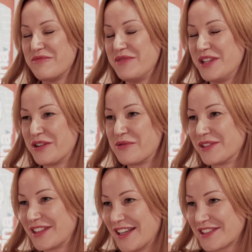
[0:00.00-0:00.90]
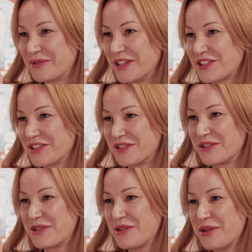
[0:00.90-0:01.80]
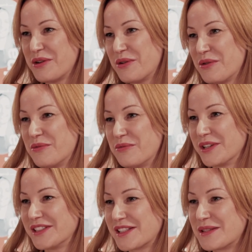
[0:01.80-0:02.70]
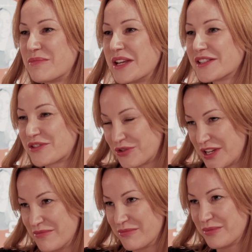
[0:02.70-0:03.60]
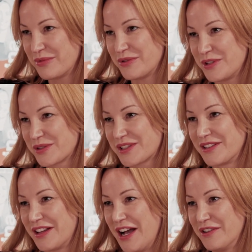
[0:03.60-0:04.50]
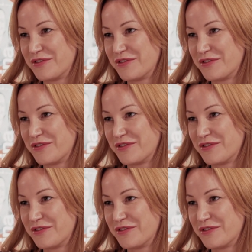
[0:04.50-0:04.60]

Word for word: Mina, one last question. What is the biggest dream you still have